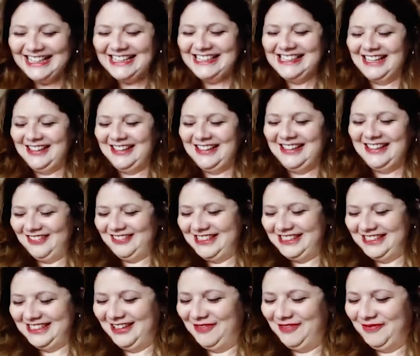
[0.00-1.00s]
So that was,
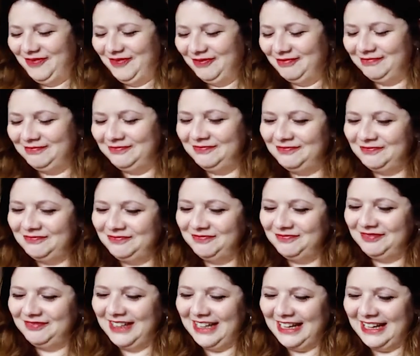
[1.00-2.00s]

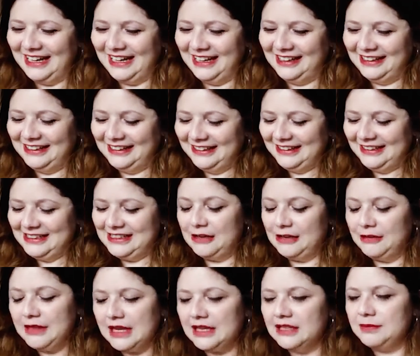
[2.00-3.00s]
yeah.
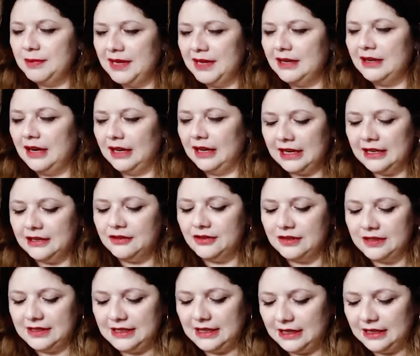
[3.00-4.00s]
So there's been like
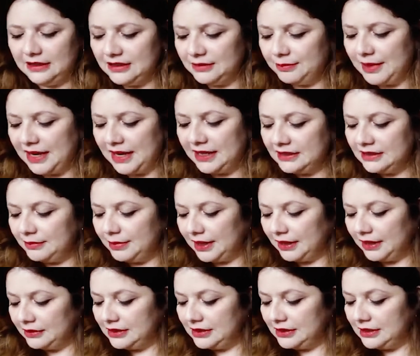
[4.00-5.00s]
interesting debate
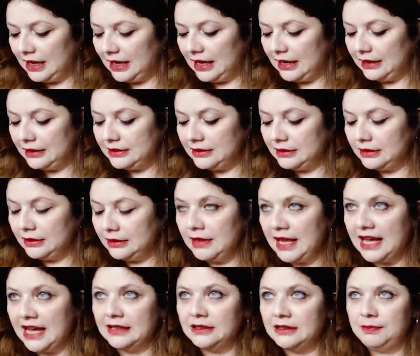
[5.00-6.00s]
about it, and
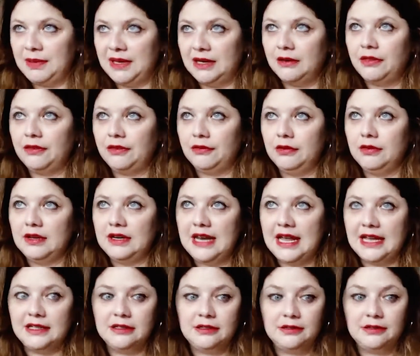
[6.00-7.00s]
that's been through the
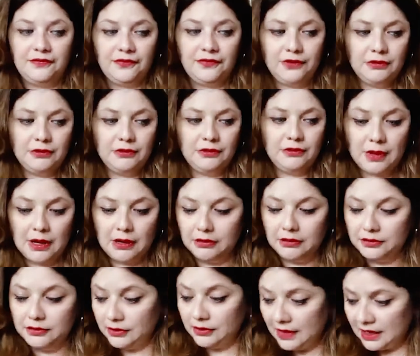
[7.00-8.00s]
lens of food as well.
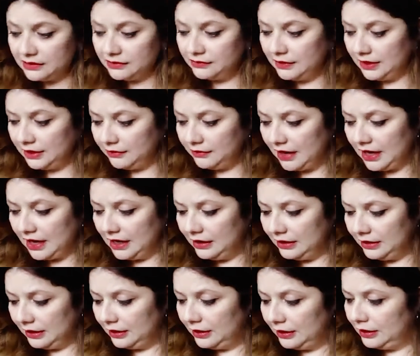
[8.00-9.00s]
So that's really great.
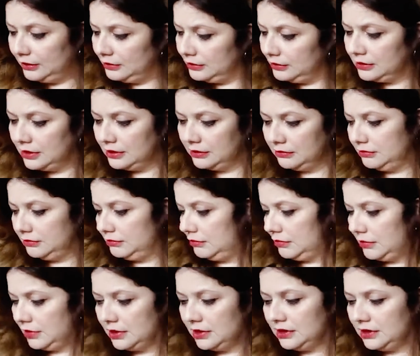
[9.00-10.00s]
Like
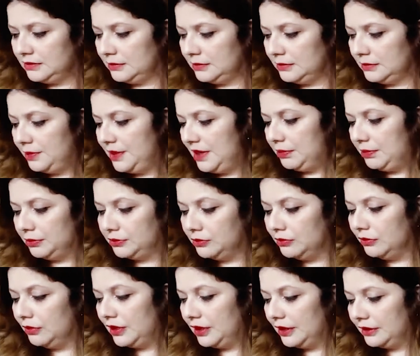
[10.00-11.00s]
it's got people
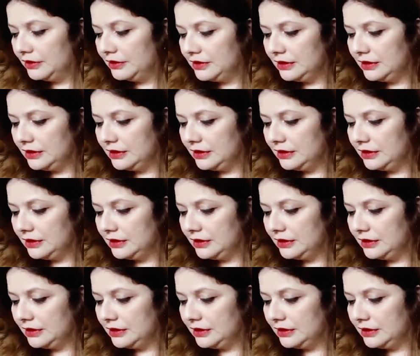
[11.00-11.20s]
talking.